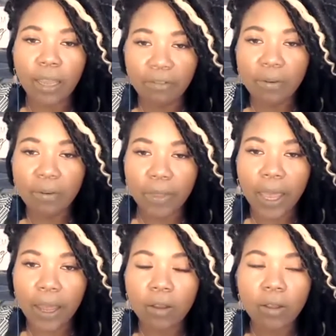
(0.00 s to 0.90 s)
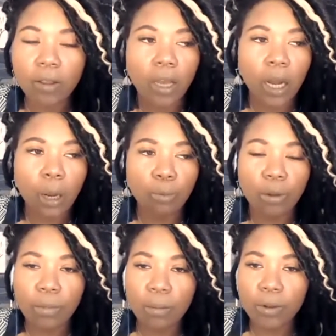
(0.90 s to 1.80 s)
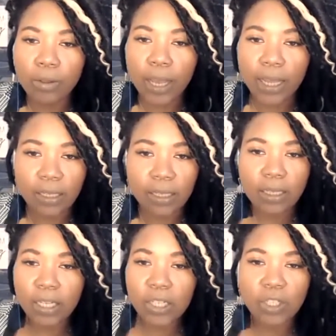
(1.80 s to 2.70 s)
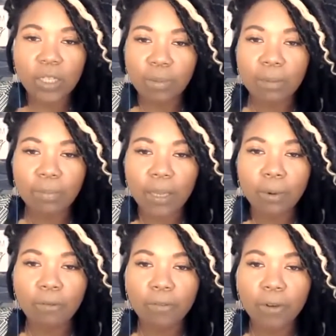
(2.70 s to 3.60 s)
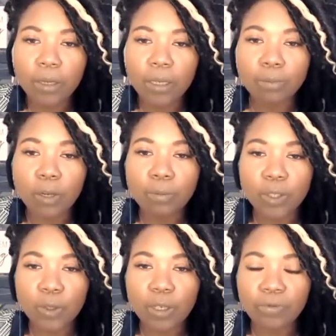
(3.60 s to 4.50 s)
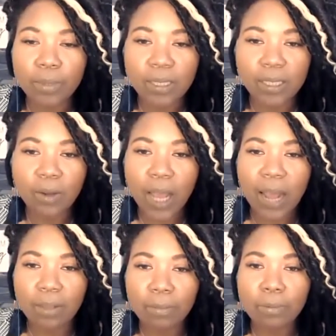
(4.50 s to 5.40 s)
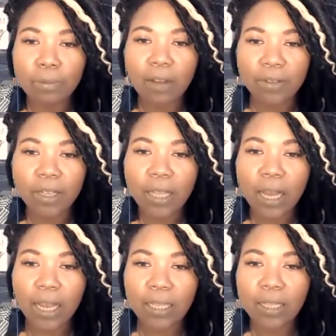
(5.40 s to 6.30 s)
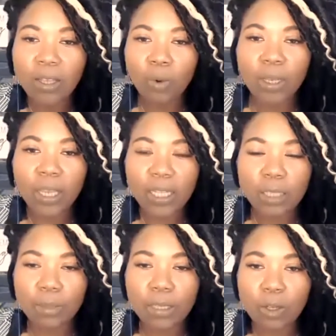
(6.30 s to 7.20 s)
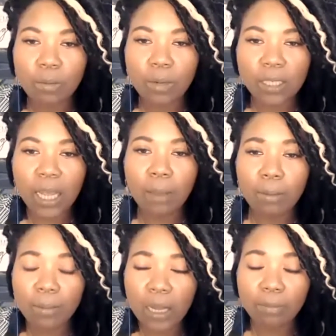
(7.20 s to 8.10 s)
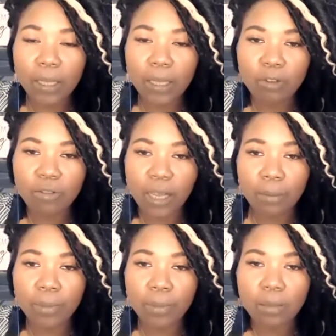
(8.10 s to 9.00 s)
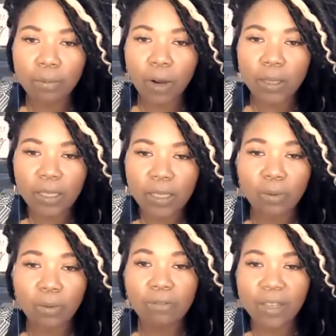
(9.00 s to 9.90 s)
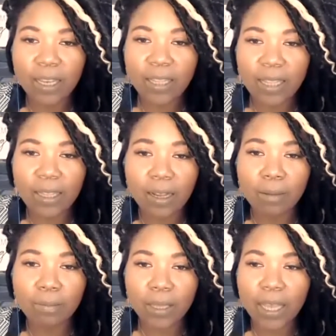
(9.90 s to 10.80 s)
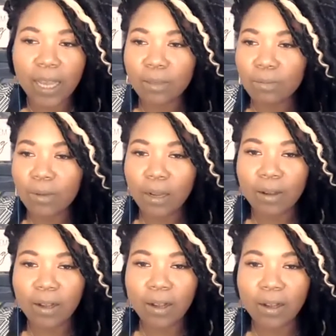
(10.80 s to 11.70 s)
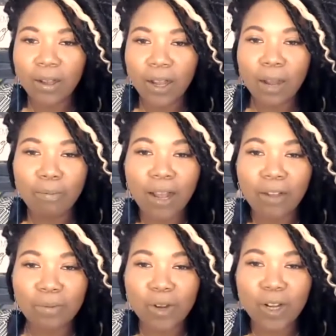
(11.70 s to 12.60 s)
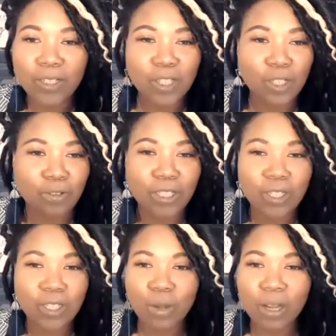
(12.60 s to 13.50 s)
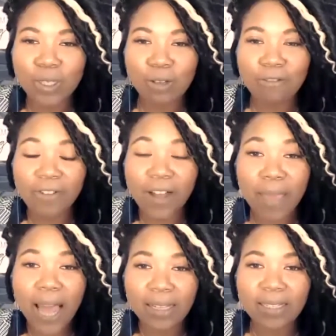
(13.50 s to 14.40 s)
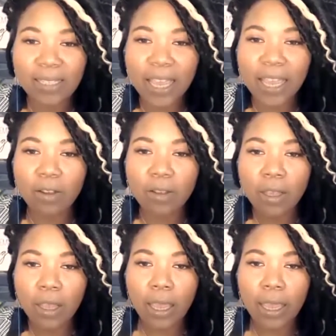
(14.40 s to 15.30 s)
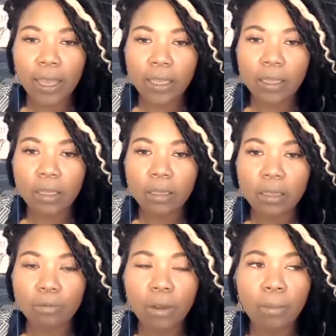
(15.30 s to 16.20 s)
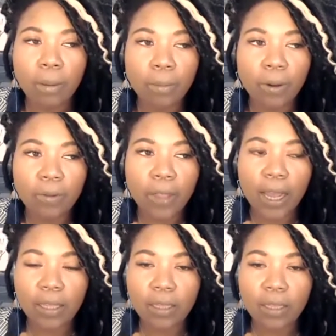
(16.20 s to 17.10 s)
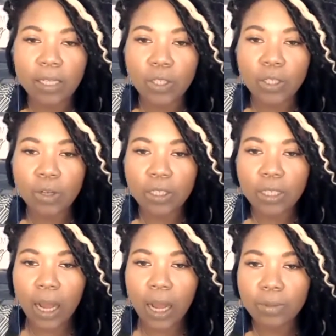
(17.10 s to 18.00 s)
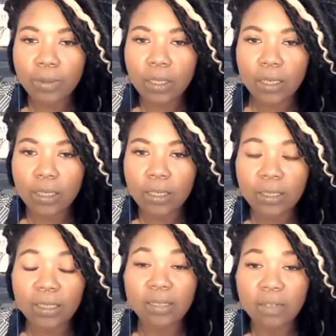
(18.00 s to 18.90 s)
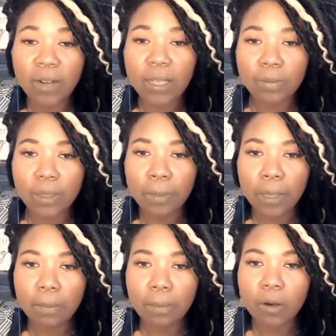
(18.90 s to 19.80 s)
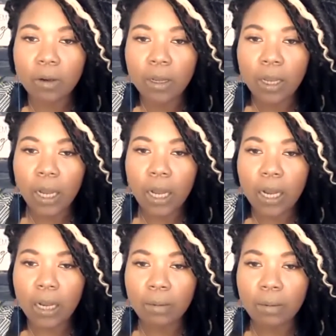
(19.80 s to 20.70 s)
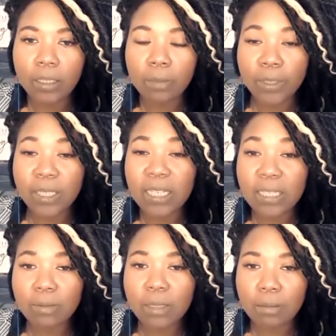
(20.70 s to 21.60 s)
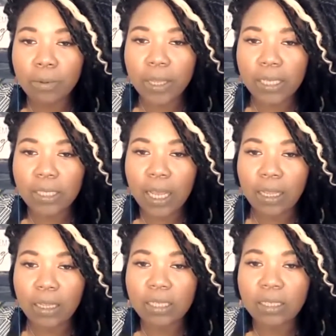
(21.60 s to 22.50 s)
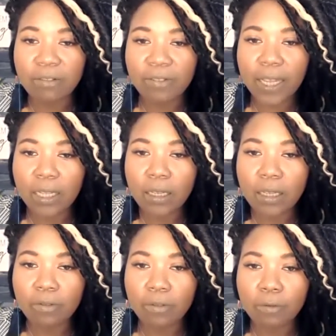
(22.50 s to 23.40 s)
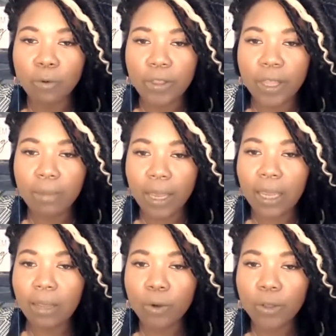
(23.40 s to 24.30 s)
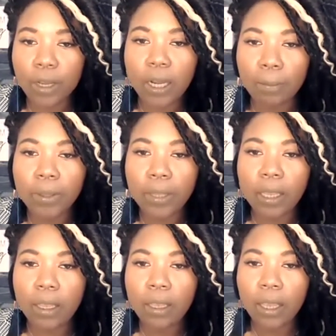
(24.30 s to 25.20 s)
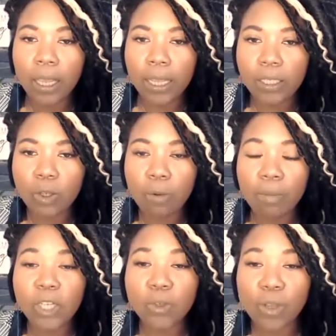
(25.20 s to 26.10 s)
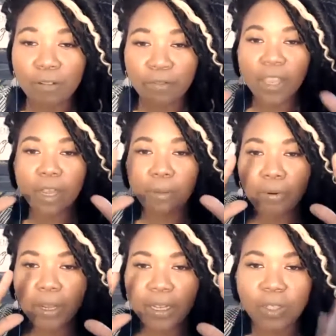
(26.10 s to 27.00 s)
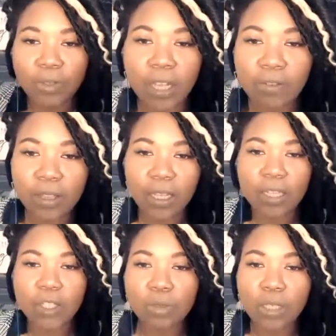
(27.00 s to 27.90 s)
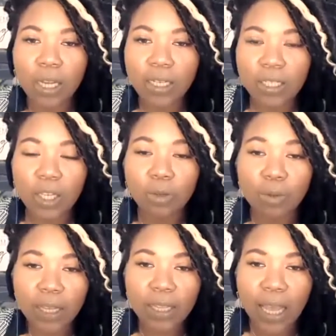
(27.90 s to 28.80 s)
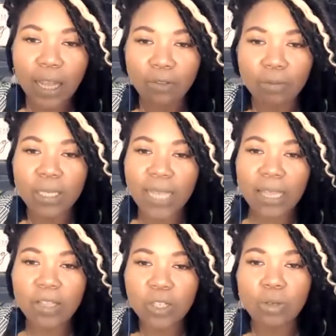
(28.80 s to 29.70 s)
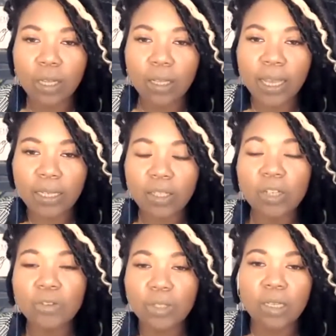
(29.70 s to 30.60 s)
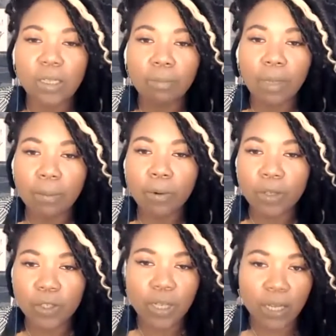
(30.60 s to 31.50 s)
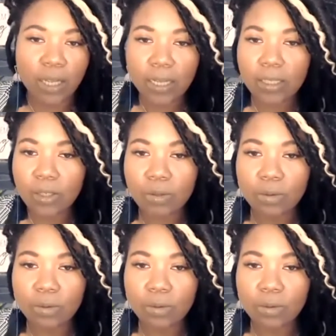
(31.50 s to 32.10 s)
from there. Remember that it should be people focused, purpose driven, but still have to be profit aligned. We can't spend so much time and money creating pizza parties that we forget that a company has a profit margin to reach as well. So find balance there, and remember that it's your job to develop the people, and to put systems in place that is effective for them and for the company. And so make sure your fingerprint is on everything that you touch, and you get that from the data that you collect and understanding the people that you're connected to.